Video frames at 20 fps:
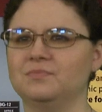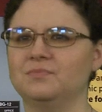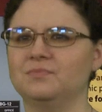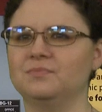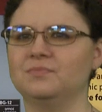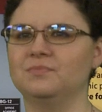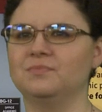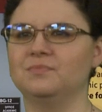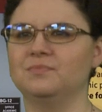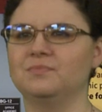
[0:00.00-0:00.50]

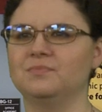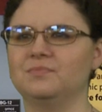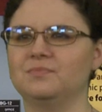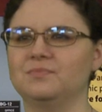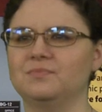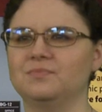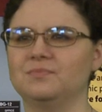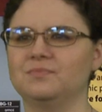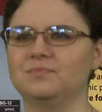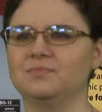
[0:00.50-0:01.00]

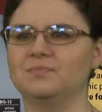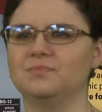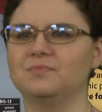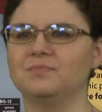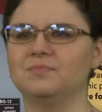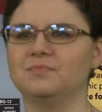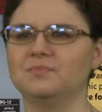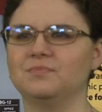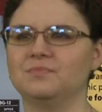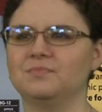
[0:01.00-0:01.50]

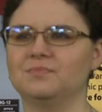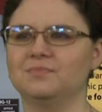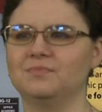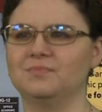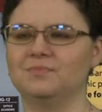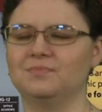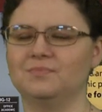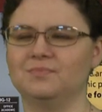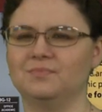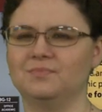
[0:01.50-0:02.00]

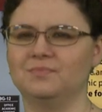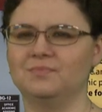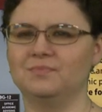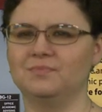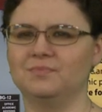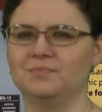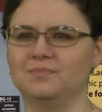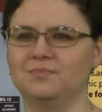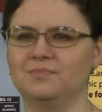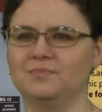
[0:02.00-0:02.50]

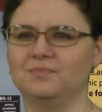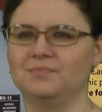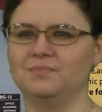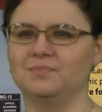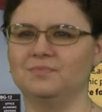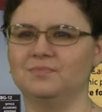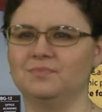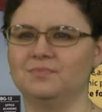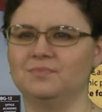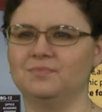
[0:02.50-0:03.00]

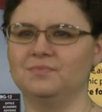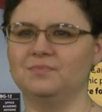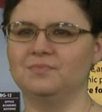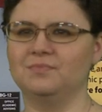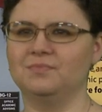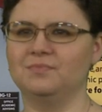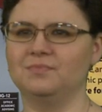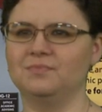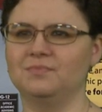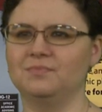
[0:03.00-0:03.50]

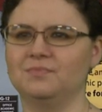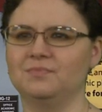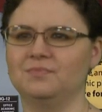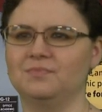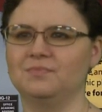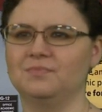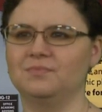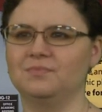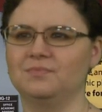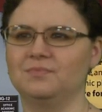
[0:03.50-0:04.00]

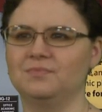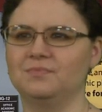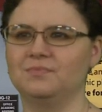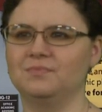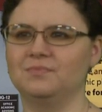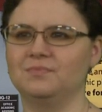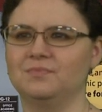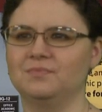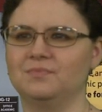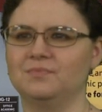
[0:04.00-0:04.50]

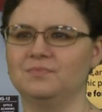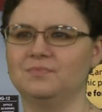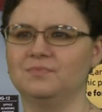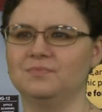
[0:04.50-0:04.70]
(not speaking)